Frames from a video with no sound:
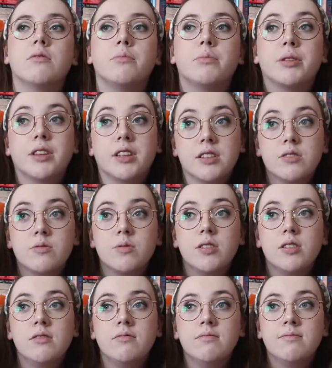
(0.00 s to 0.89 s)
But this
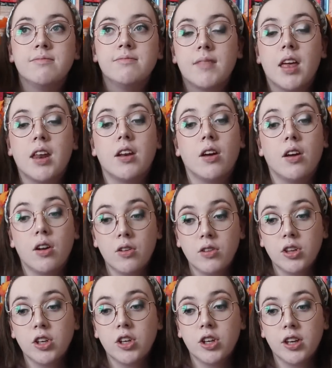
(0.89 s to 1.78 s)
one, not
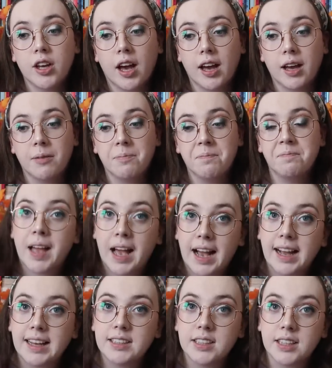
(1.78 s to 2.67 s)
only could I,
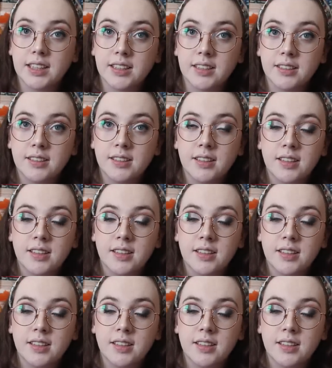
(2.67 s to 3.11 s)
I did.